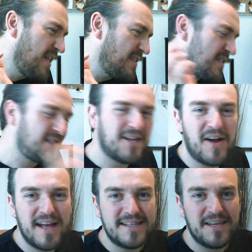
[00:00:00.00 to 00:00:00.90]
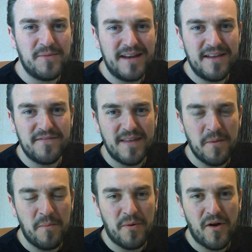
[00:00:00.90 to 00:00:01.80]
society we lived
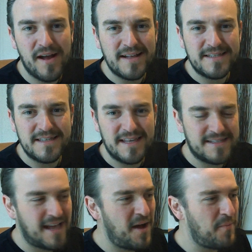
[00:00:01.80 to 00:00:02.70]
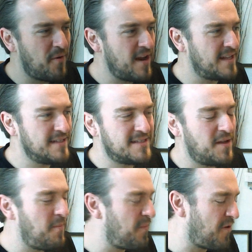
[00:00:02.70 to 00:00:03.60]
in prior to this outbreak
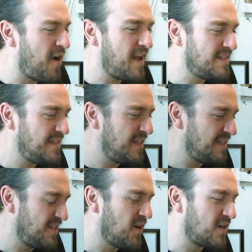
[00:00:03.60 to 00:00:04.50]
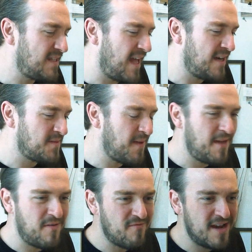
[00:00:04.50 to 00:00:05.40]
and prior to this lockdown has
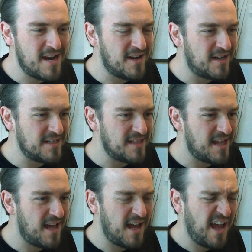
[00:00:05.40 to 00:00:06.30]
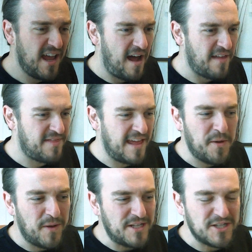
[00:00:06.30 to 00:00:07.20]
made me realise that I
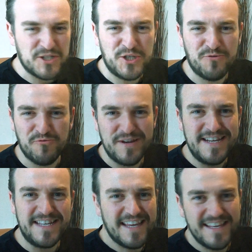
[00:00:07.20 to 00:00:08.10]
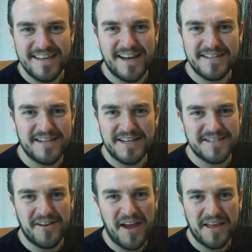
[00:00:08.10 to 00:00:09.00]
think we're just greedy as
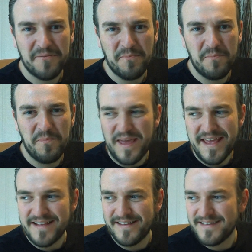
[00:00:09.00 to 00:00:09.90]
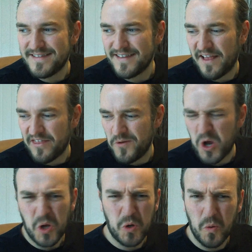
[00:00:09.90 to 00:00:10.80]
like beings, and I think we
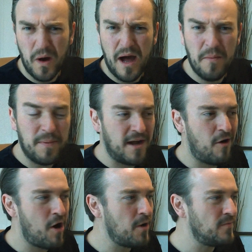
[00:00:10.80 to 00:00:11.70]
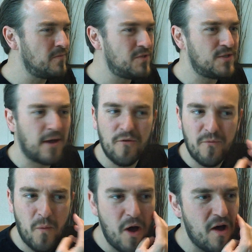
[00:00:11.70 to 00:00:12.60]
got caught up in our own
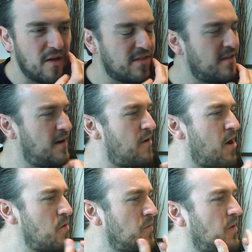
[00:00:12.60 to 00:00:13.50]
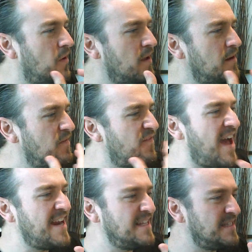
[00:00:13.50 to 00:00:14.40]
self-worth and our own kind of
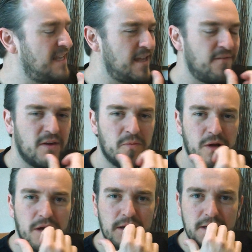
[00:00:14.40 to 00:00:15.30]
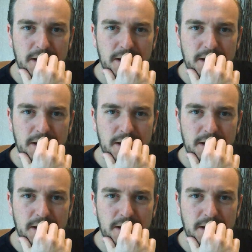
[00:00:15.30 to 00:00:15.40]
vanity, if it were.